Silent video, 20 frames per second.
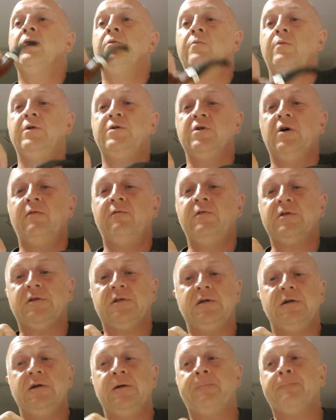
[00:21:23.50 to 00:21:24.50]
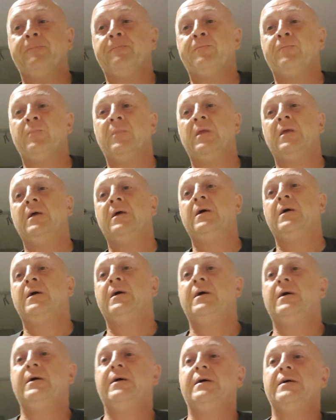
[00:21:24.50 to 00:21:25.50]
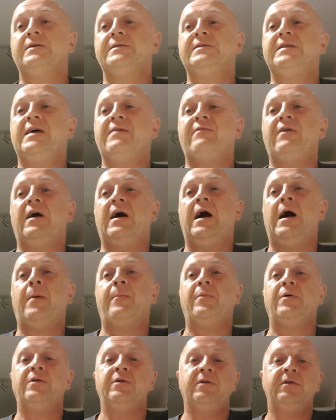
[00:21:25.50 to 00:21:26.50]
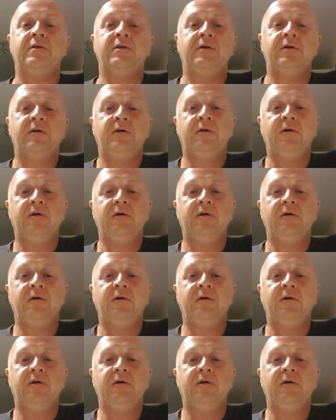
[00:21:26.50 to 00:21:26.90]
which obviously has never happened